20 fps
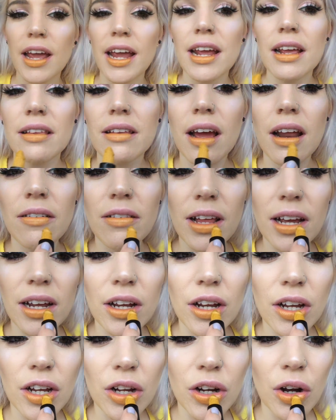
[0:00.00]
It's kind of
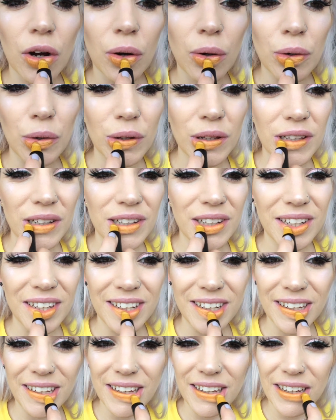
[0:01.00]
like a
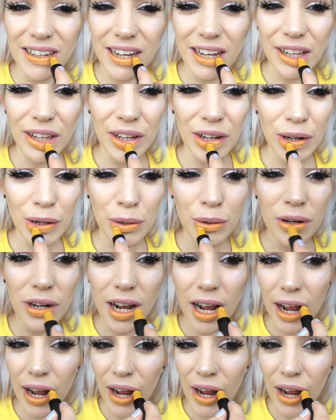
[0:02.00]
golden yellow,